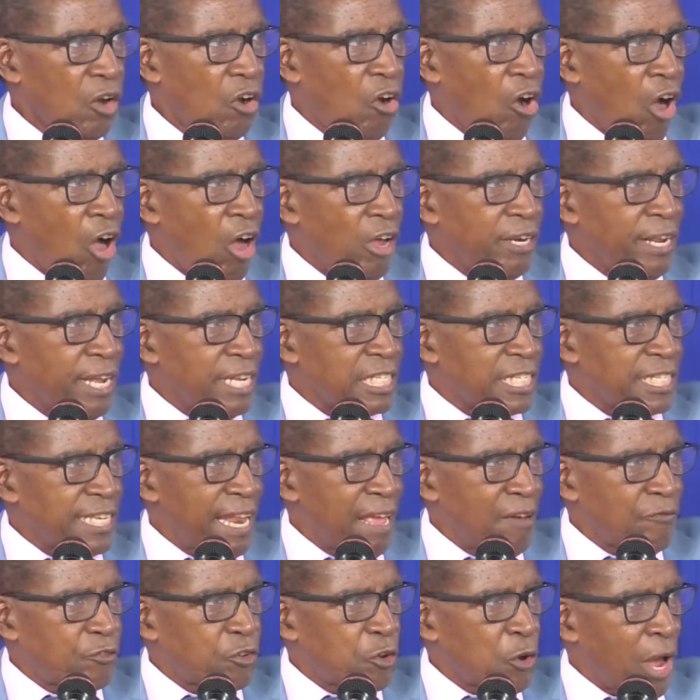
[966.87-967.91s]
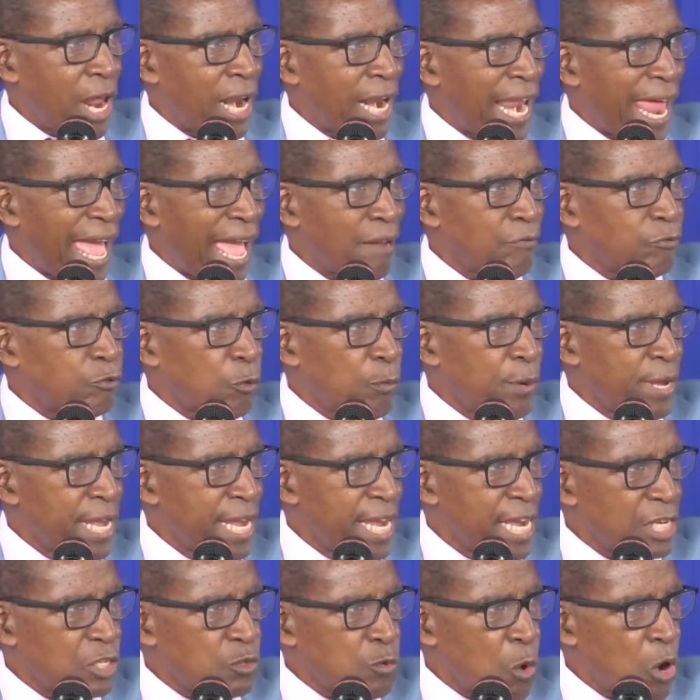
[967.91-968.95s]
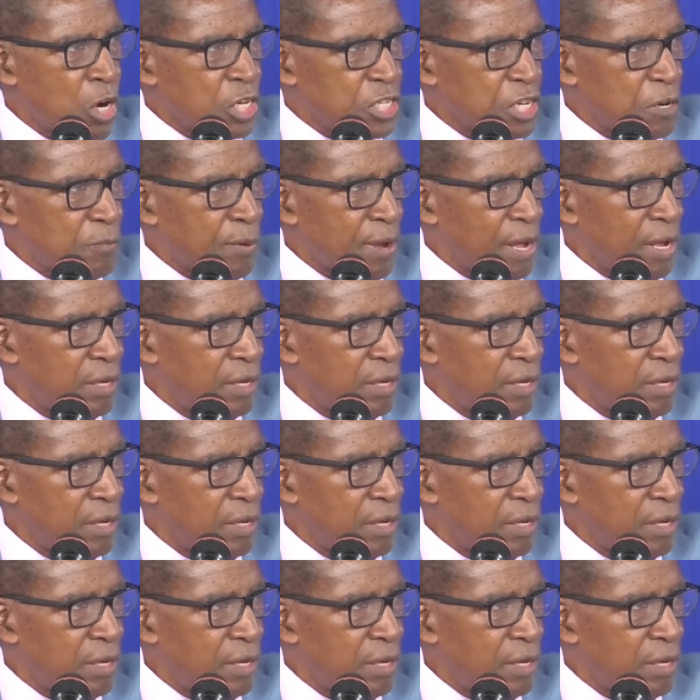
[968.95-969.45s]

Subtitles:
God has left you alive to be his worshipper.